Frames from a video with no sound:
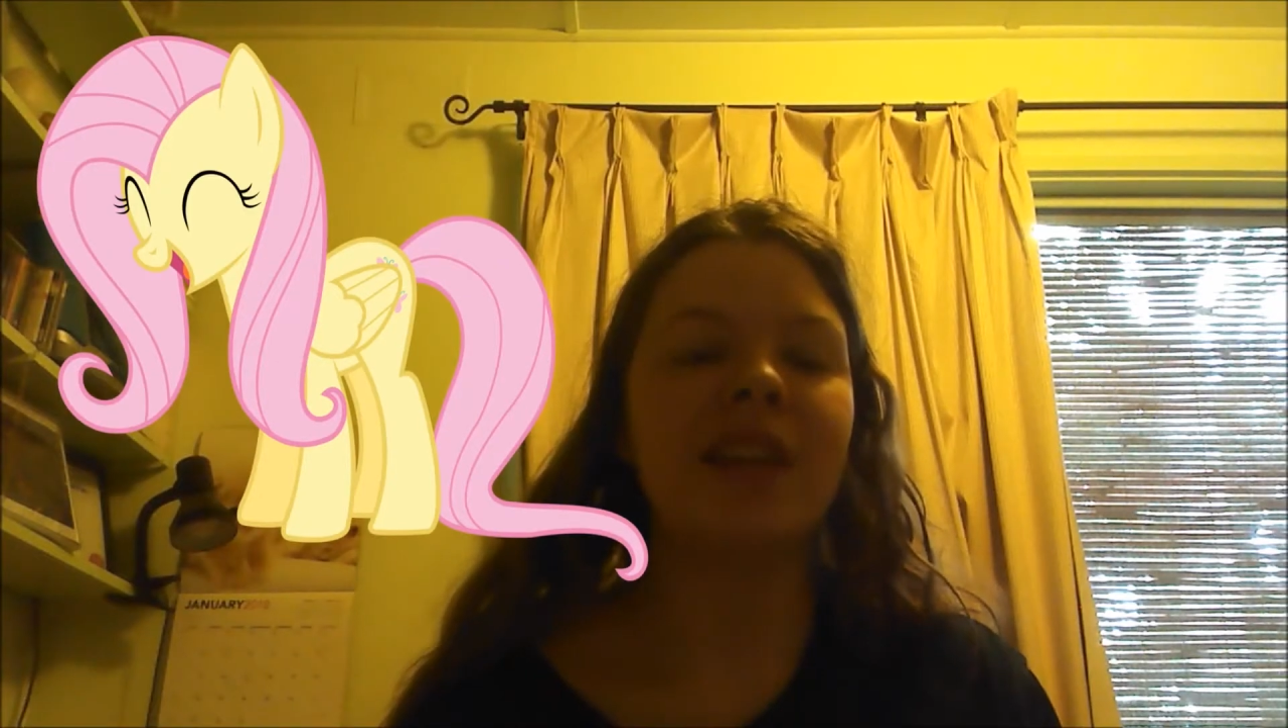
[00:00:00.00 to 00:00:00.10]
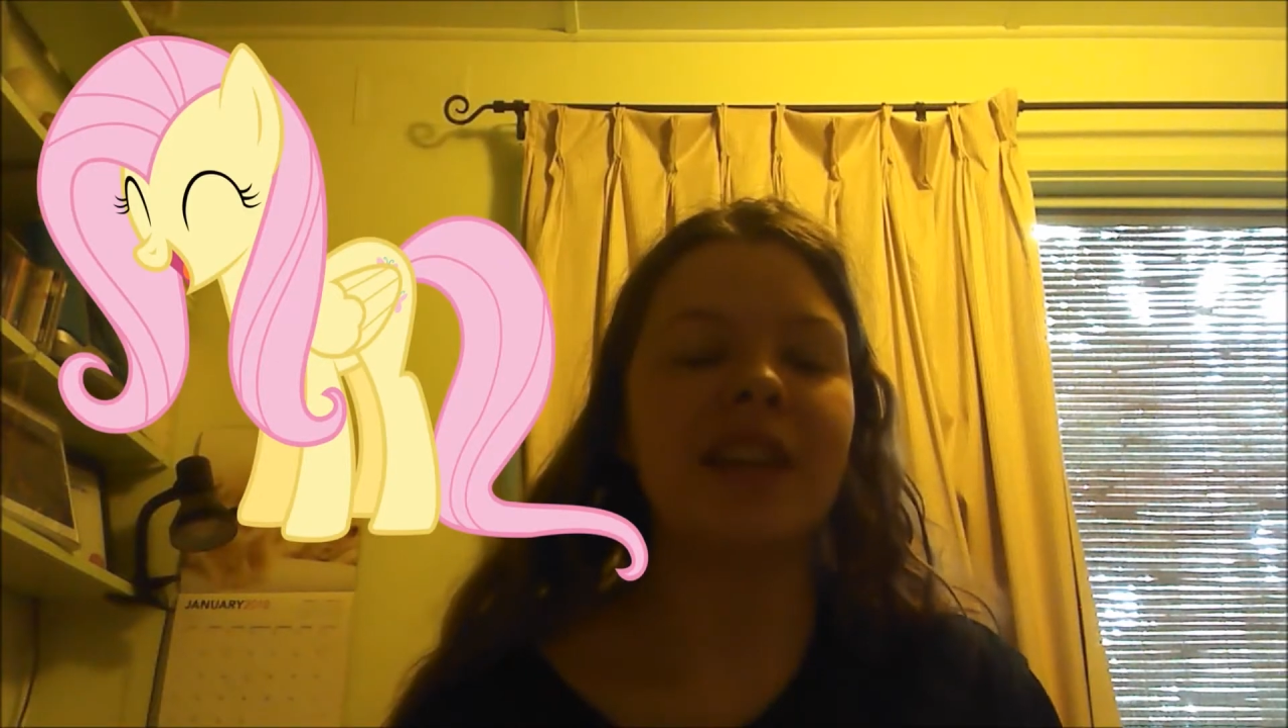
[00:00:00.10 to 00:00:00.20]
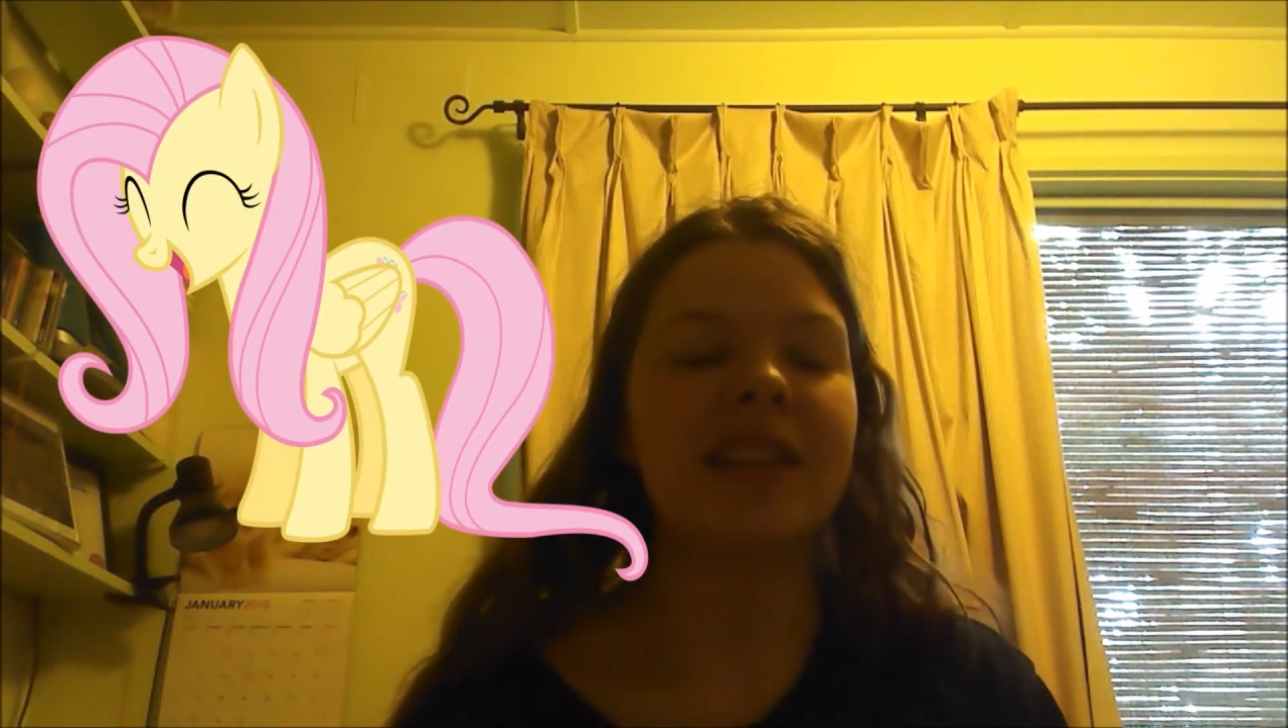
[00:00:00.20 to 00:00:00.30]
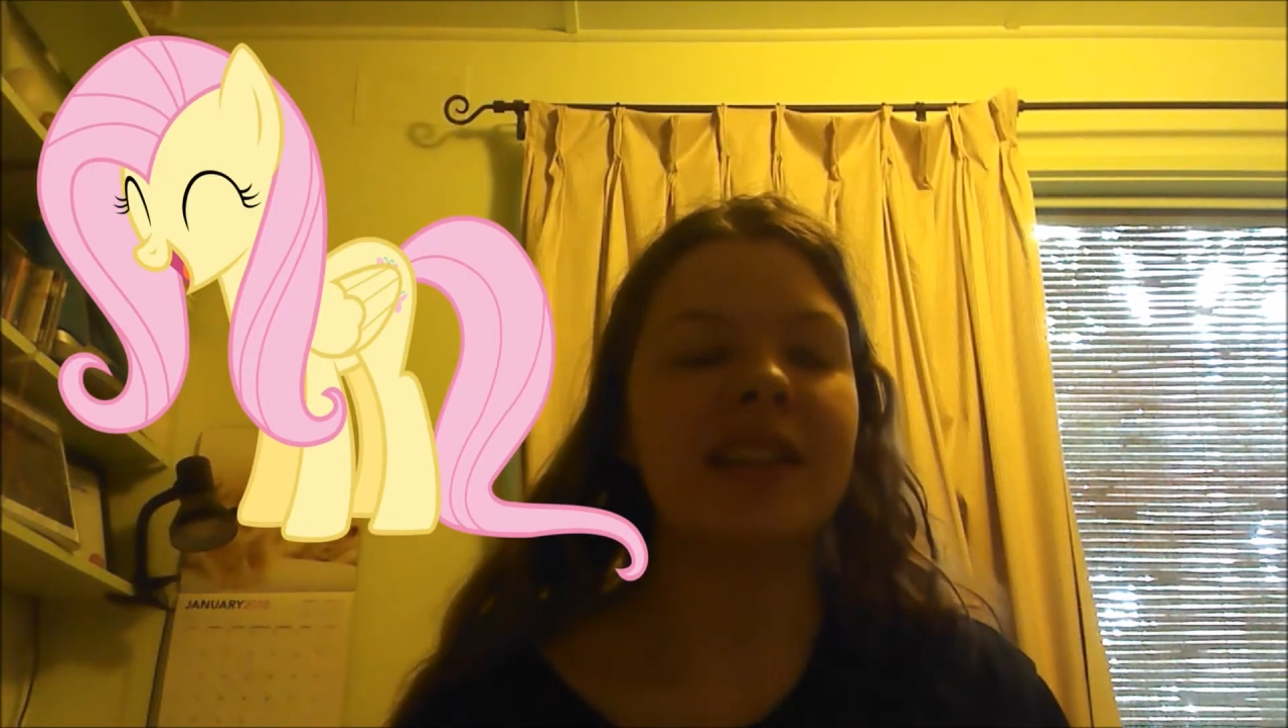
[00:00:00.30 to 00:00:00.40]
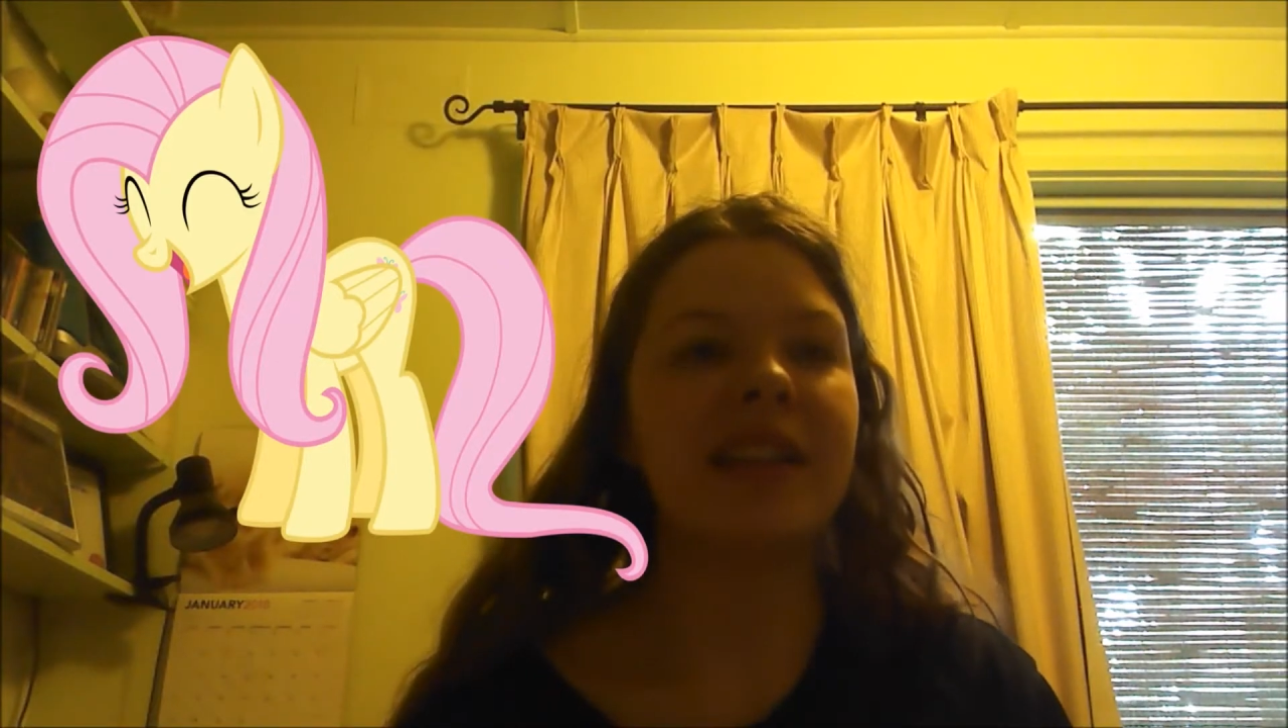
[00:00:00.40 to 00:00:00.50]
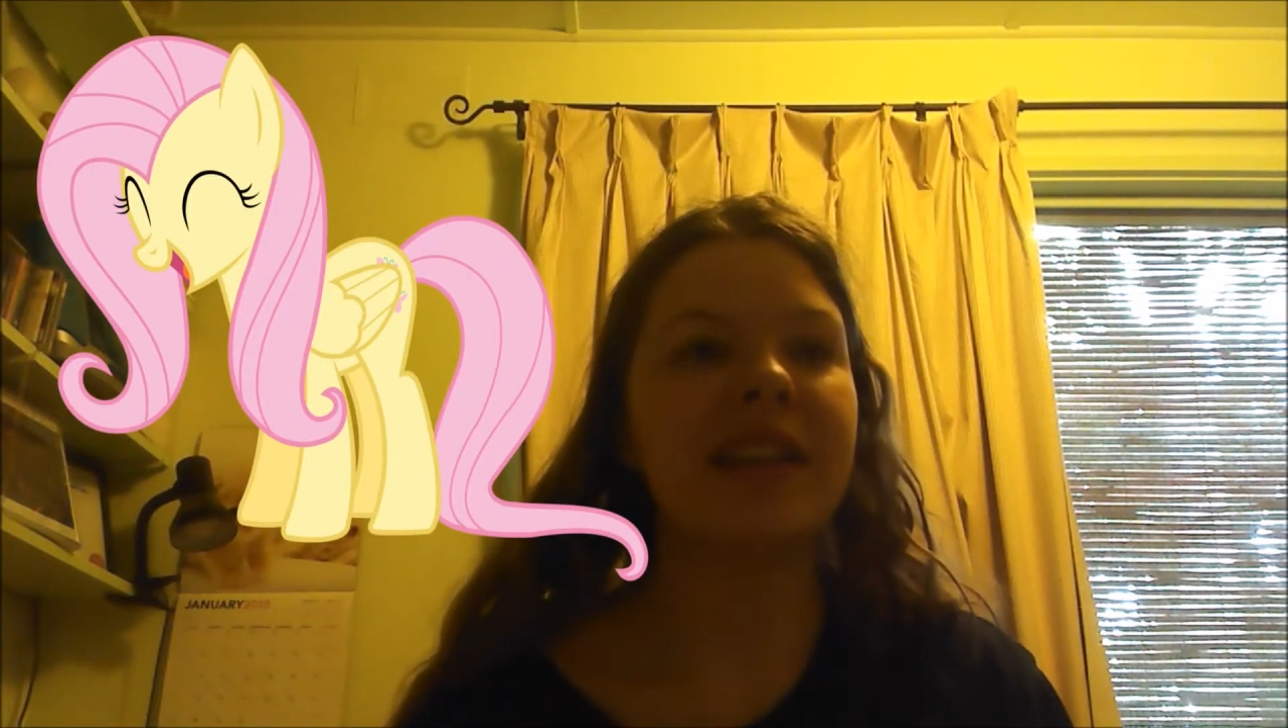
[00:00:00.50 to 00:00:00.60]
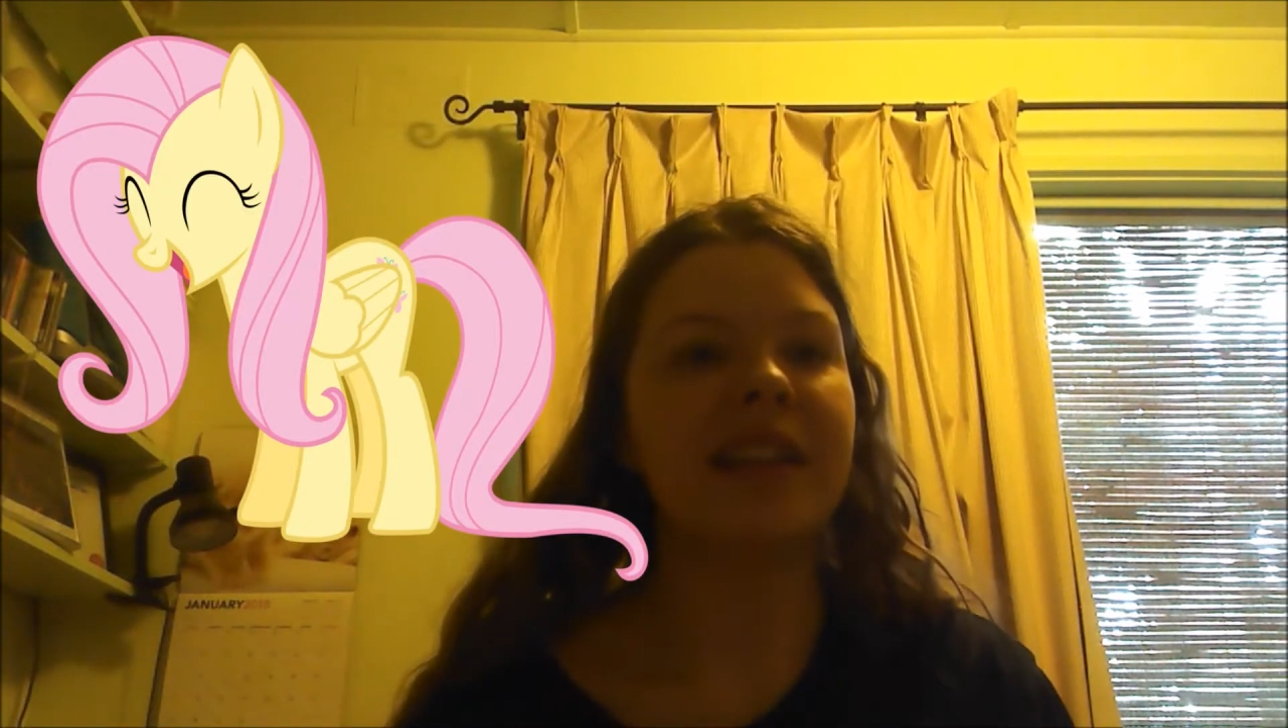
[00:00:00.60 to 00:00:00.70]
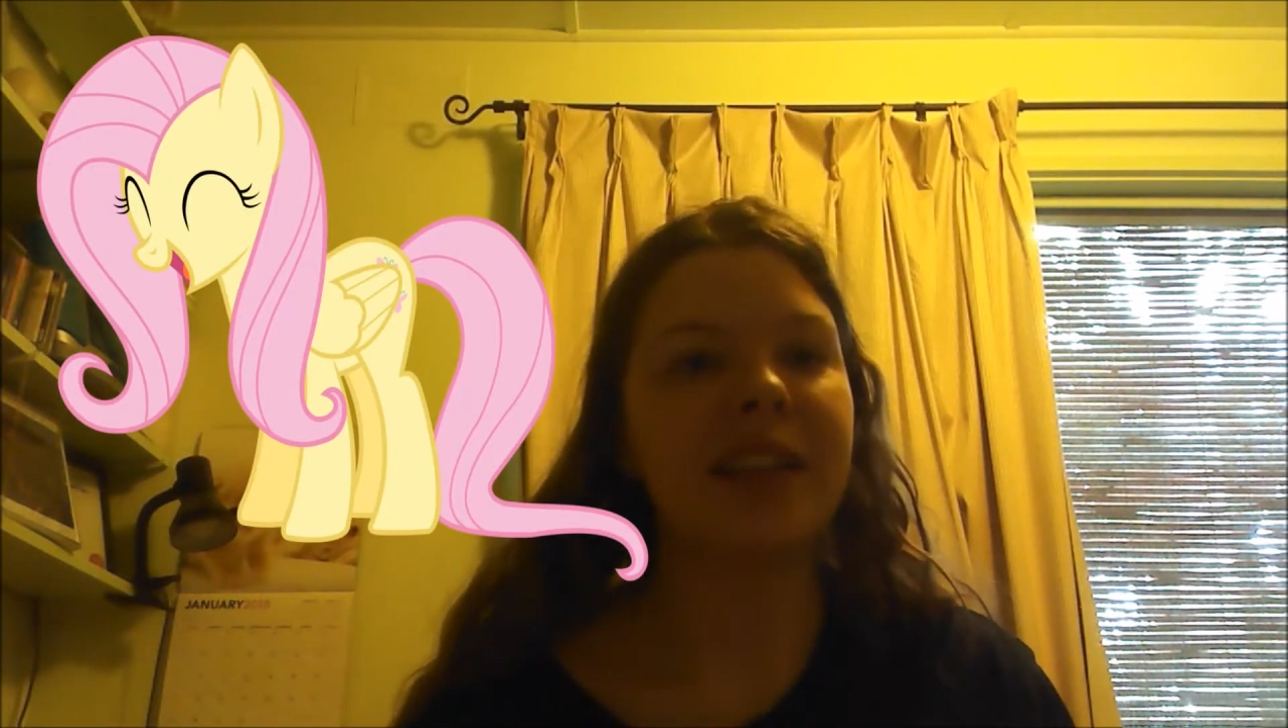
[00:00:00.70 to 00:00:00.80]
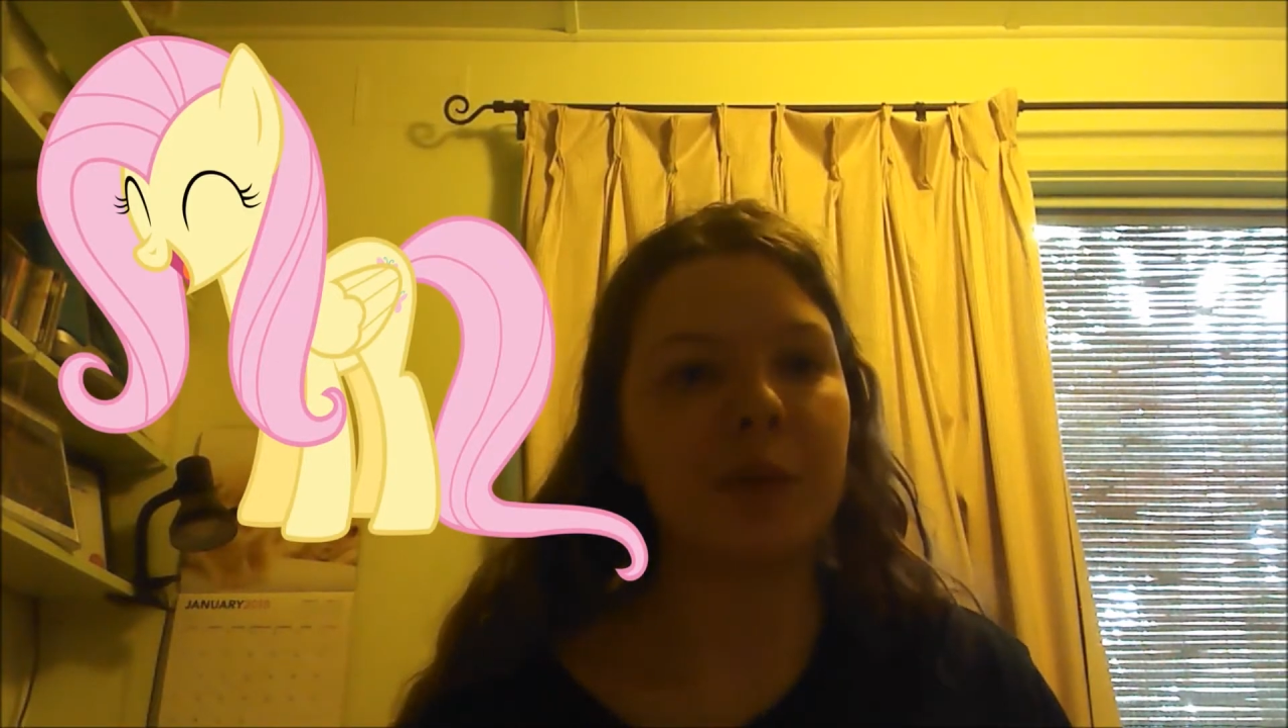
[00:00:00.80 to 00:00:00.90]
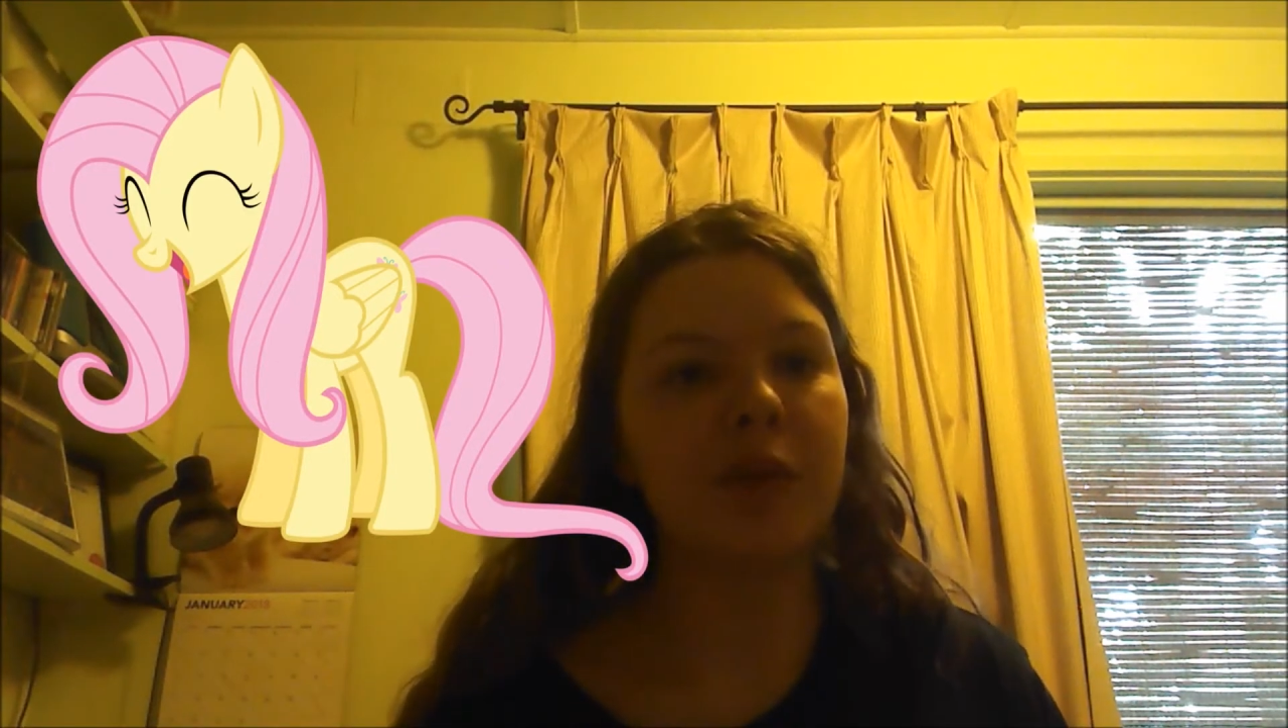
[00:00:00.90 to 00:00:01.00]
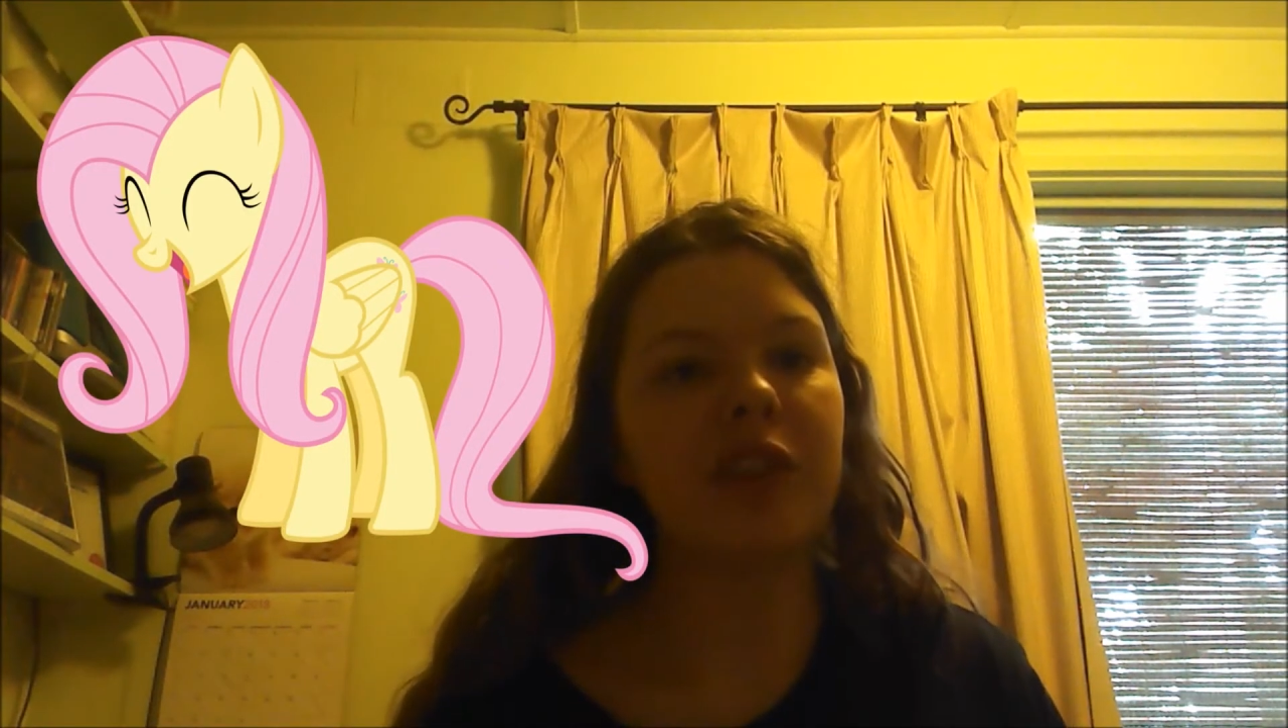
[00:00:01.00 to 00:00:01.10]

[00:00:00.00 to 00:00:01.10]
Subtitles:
easily connect